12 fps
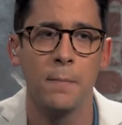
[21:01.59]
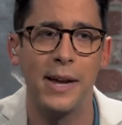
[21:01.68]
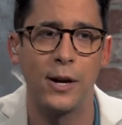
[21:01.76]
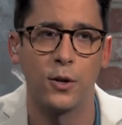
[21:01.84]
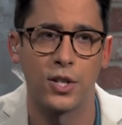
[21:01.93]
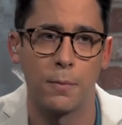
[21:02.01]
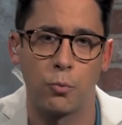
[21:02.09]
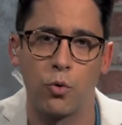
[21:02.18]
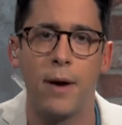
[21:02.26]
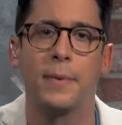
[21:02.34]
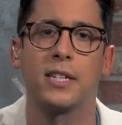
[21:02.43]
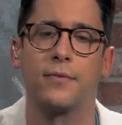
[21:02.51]
because the
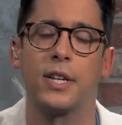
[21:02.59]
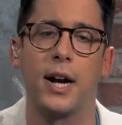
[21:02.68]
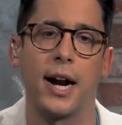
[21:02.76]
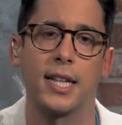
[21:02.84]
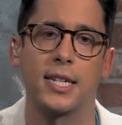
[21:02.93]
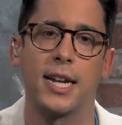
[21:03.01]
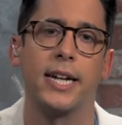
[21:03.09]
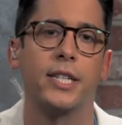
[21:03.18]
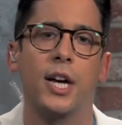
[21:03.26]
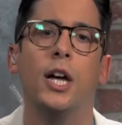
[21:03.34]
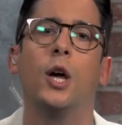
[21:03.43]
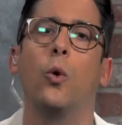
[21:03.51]
premise of the United
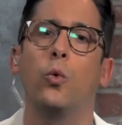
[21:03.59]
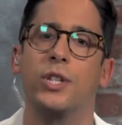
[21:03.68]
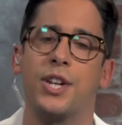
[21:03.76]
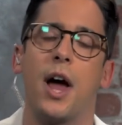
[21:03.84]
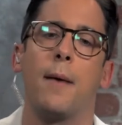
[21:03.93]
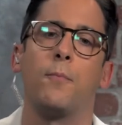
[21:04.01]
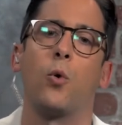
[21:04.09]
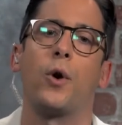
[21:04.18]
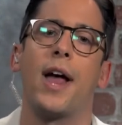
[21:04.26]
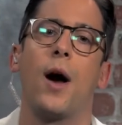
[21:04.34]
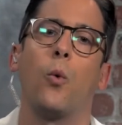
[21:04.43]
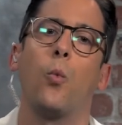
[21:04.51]
States was not
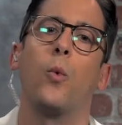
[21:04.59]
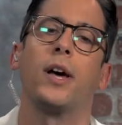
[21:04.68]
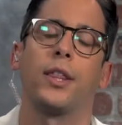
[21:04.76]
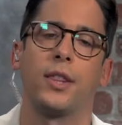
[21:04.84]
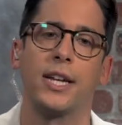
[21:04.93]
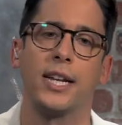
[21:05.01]
borne out with